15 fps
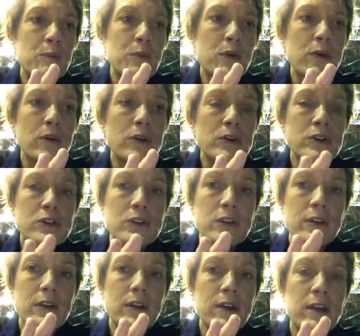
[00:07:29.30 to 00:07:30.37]
push
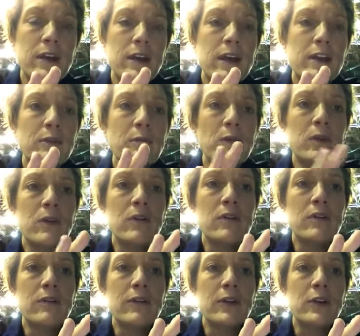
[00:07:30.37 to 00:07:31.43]
and
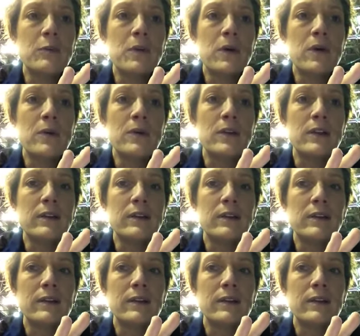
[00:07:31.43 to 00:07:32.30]
move an opponent,